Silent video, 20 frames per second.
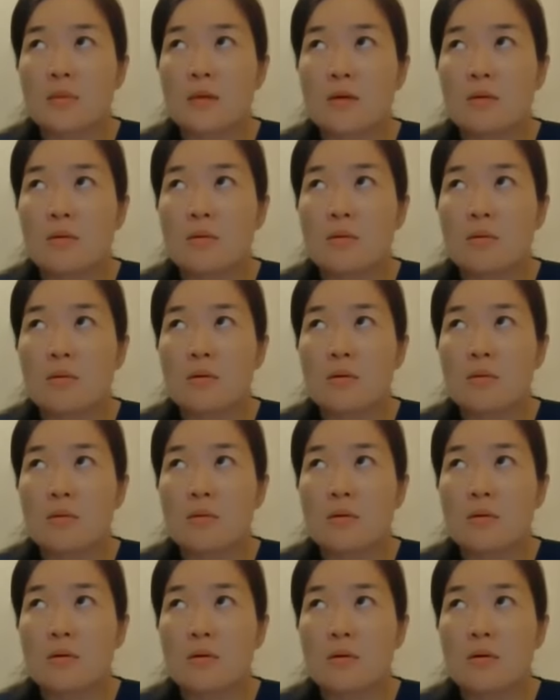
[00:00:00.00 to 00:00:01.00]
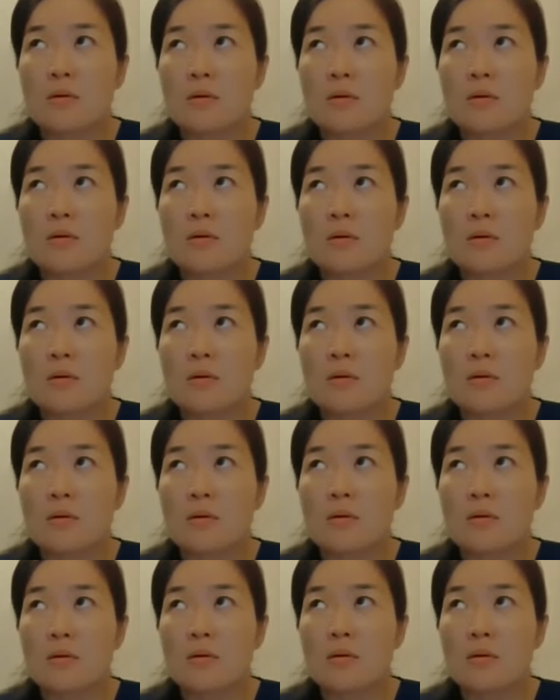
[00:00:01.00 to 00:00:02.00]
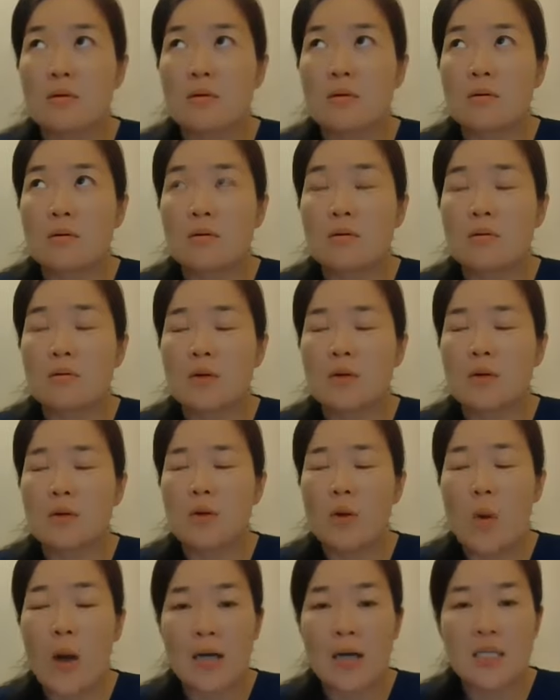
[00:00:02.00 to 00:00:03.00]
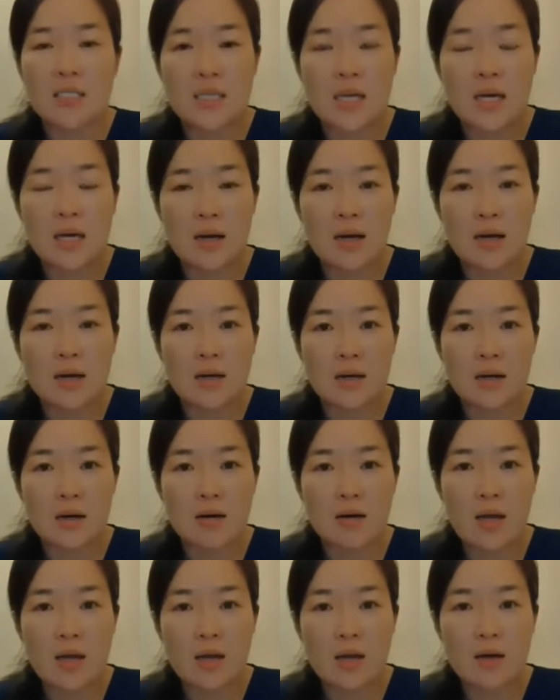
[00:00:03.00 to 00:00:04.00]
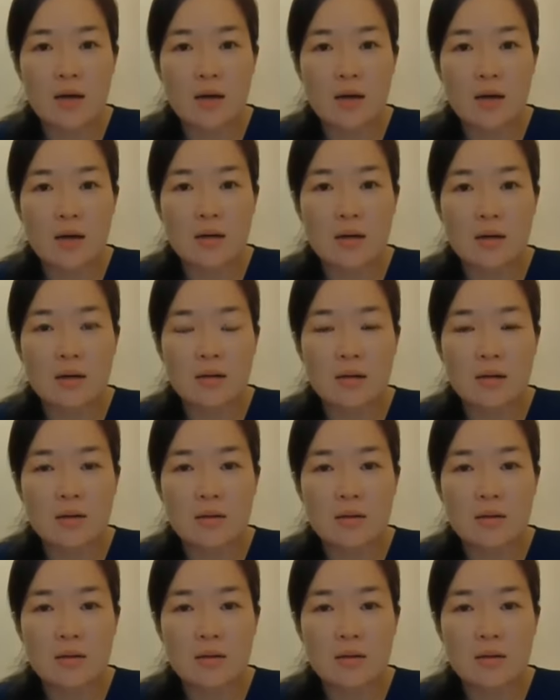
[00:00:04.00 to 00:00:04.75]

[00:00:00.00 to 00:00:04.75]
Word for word: oh, oh, wait, ah, okay, uh,